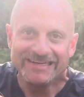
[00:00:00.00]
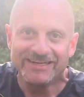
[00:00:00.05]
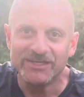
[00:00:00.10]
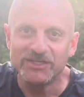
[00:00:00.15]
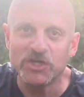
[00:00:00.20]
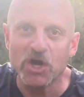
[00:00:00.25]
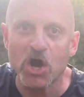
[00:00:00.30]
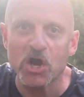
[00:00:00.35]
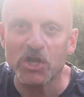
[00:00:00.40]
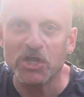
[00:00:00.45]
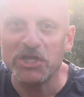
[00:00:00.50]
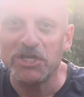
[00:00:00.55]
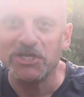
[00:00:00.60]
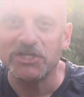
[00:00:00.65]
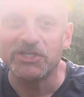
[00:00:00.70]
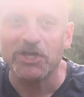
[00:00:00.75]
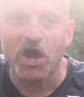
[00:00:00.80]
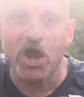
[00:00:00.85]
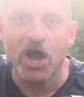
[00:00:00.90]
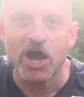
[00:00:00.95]
Tongi
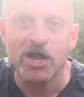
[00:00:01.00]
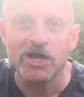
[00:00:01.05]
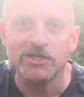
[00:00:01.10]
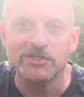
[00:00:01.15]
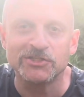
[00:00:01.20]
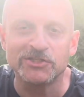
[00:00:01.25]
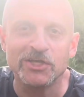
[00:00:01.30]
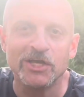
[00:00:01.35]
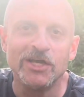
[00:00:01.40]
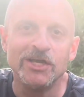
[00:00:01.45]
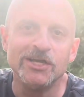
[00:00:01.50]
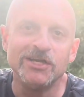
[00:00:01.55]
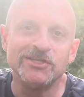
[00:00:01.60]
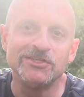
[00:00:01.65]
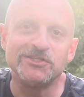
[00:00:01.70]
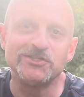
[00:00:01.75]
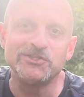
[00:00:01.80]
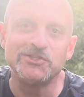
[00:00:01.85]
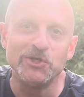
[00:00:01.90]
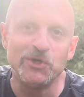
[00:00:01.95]
does
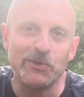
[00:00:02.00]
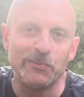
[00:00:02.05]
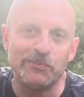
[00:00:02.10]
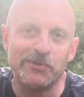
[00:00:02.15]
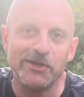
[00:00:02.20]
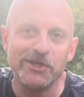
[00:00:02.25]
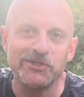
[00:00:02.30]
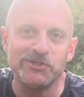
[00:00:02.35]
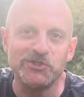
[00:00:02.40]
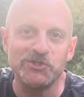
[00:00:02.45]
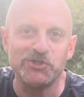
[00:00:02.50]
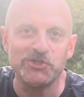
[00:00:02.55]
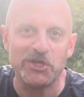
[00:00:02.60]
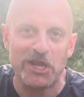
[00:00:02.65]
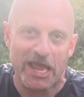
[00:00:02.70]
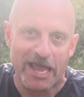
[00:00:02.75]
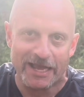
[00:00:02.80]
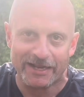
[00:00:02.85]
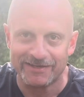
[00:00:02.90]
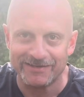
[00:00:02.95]
stupid
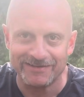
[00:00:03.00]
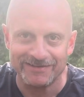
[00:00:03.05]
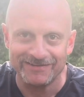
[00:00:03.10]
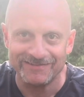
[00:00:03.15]
shit.